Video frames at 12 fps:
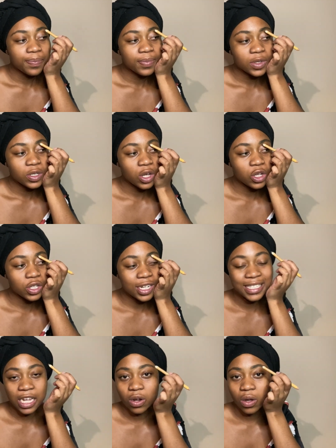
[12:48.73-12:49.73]
So you
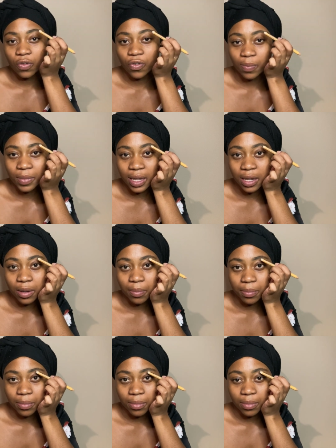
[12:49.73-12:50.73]
shouldn't start from the
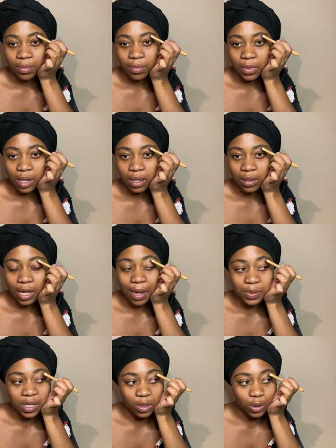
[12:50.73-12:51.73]

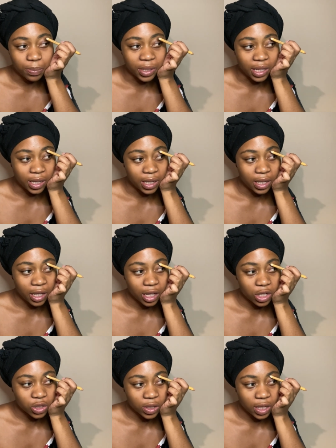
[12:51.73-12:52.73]
absolute beginning,
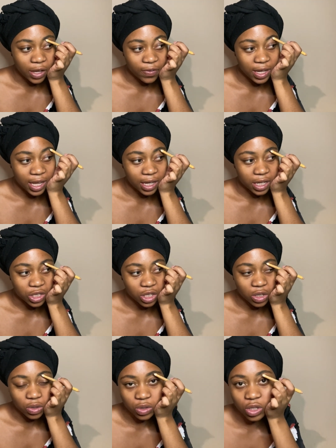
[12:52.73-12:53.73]
because you want to have it like a
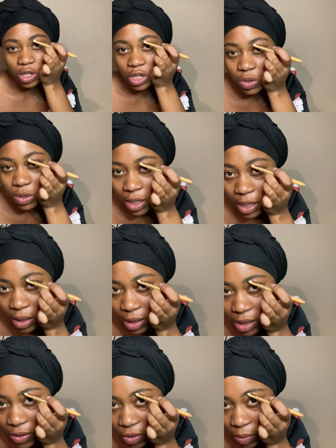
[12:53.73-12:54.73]
natural look. So you need to start at
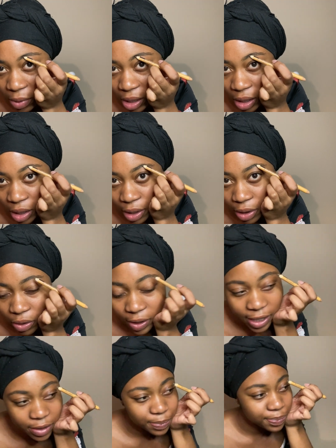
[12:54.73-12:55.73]
least from here,
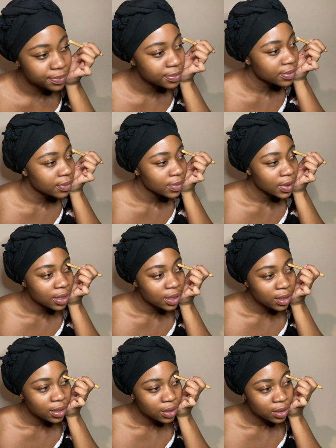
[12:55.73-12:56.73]
alright?
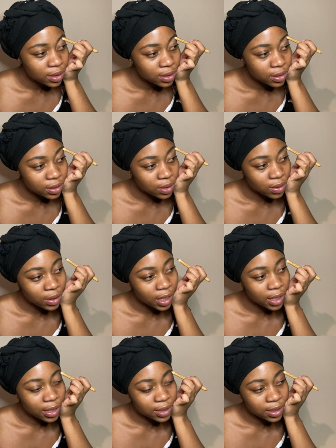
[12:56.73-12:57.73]
So
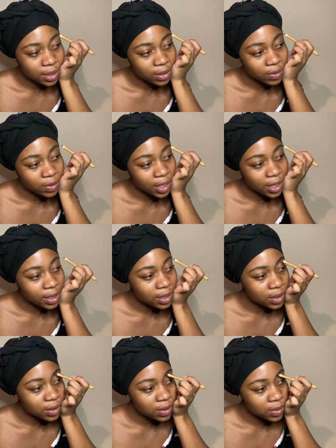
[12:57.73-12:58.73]
yeah, let's get right
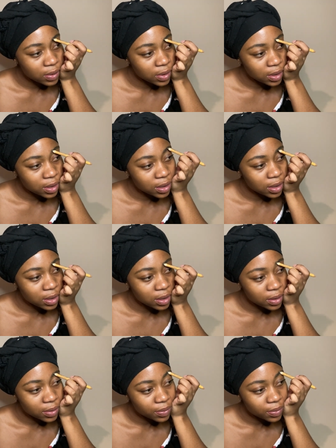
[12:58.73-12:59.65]
into it.